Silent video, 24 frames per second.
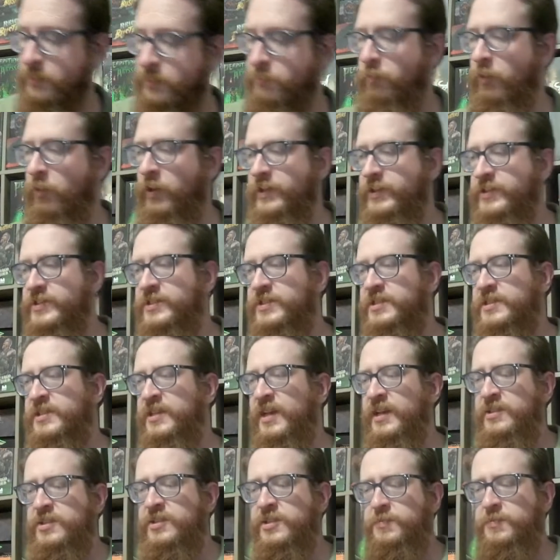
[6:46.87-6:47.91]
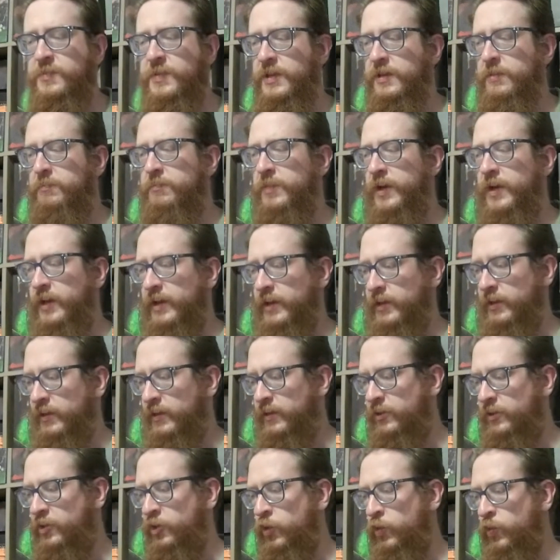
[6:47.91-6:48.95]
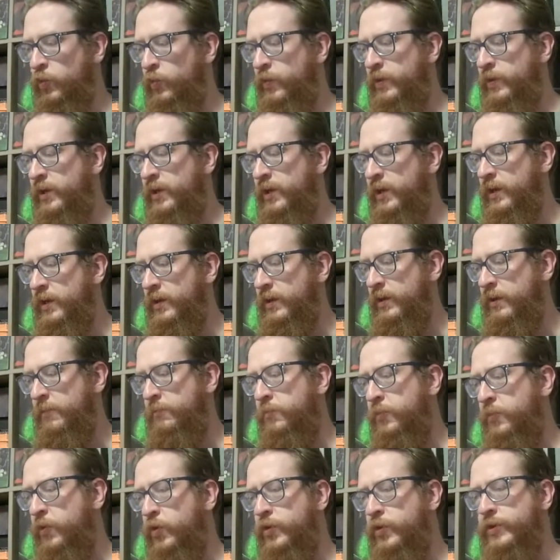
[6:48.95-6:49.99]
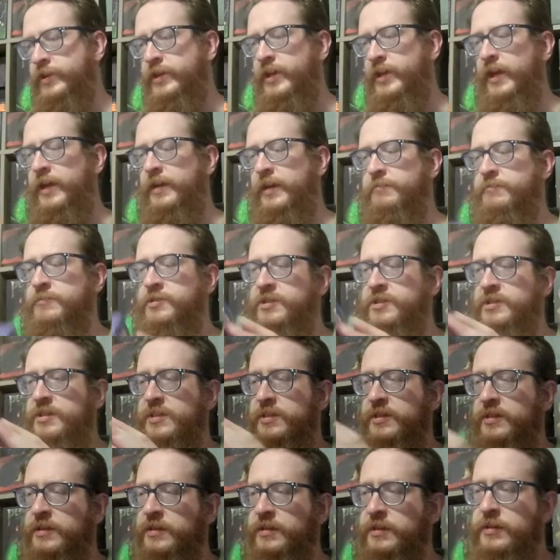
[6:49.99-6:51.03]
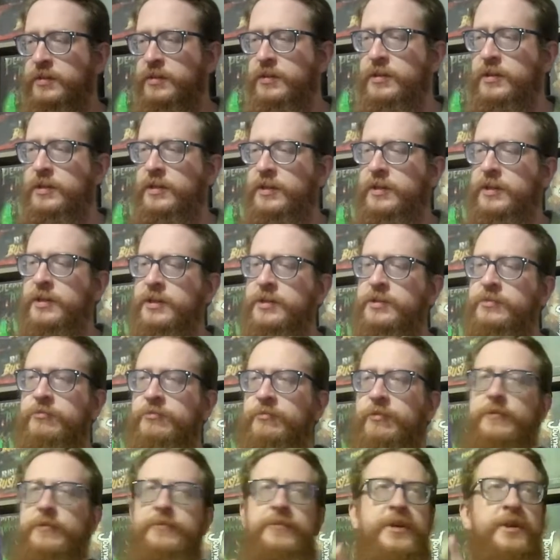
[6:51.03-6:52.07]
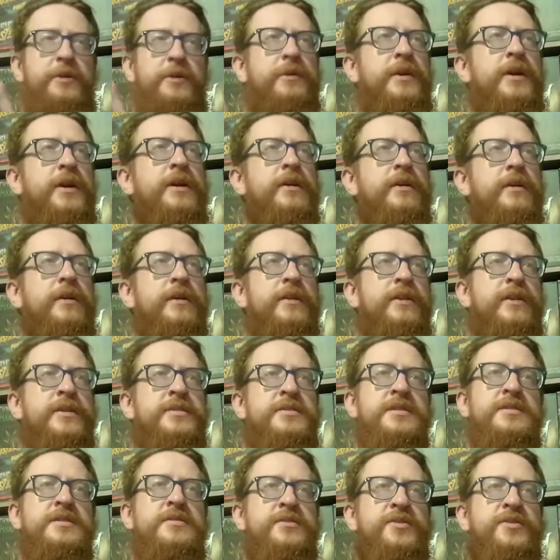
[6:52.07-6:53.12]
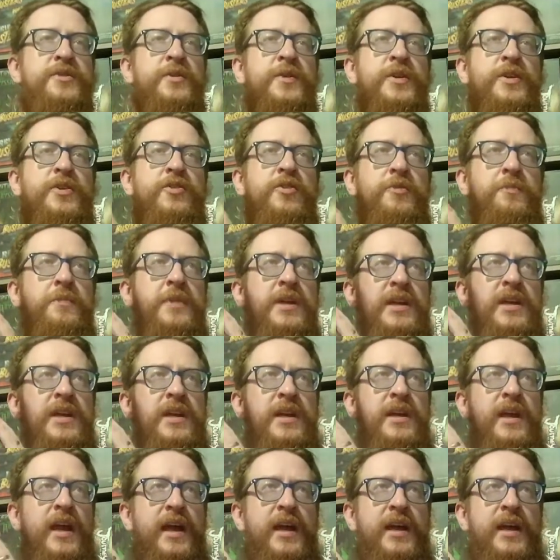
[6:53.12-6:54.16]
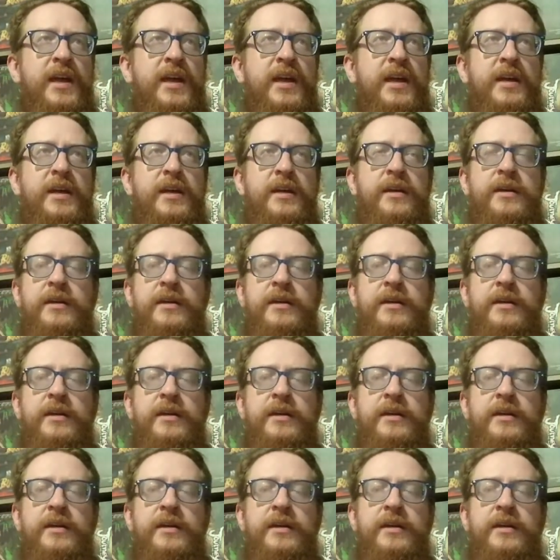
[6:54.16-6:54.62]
one sent to me by Korea Board Games to review here. This is going to be a